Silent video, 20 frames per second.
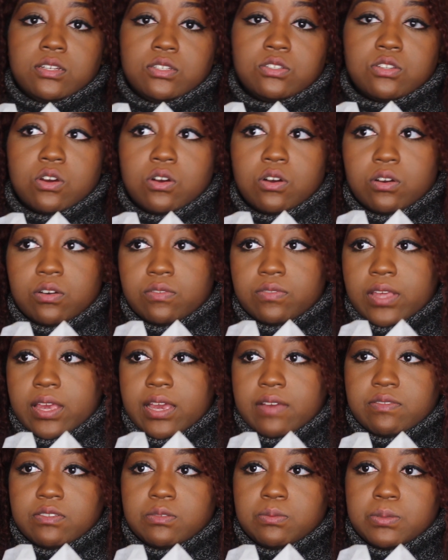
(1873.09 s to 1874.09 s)
So if they
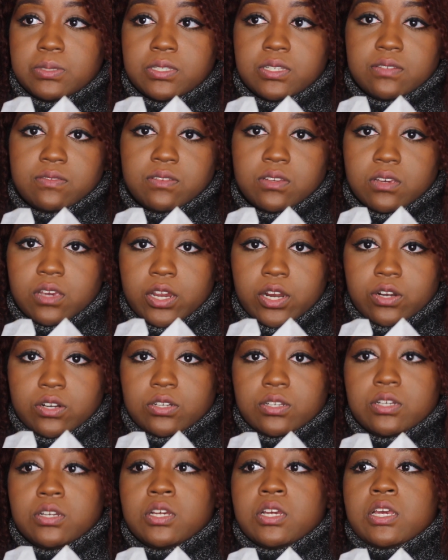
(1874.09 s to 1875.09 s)
have a specific
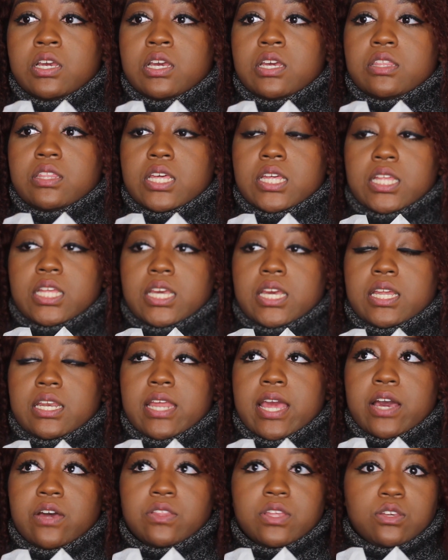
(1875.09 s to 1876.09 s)
era that and
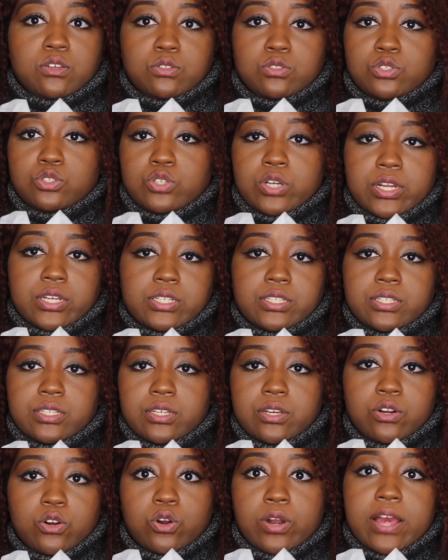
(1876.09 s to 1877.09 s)
how they used to dress
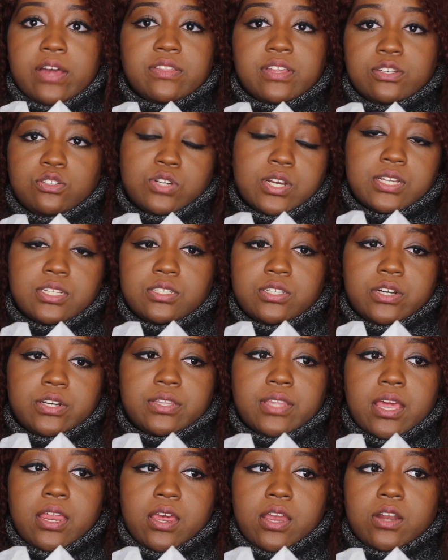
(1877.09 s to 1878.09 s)
or how they dressed during
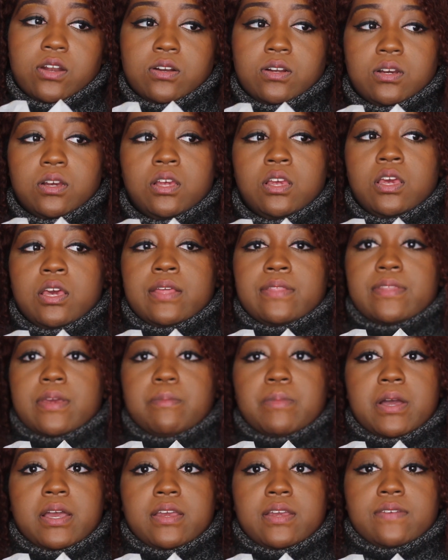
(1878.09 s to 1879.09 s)
that era, they
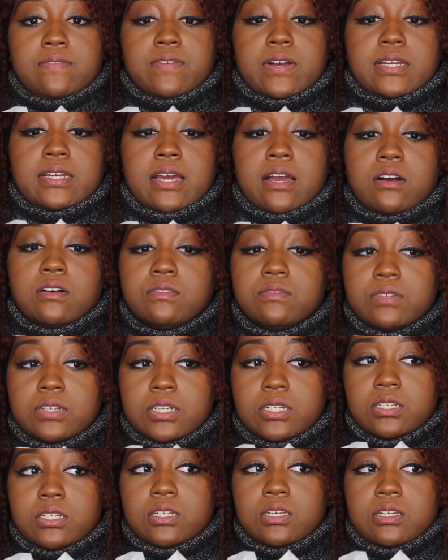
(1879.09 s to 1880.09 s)
might find an
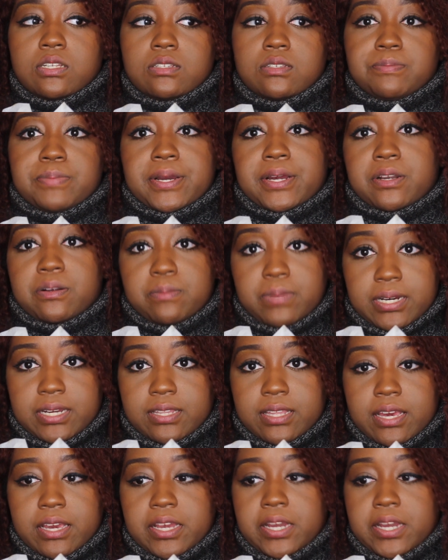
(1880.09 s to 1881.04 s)
outfit inspired by that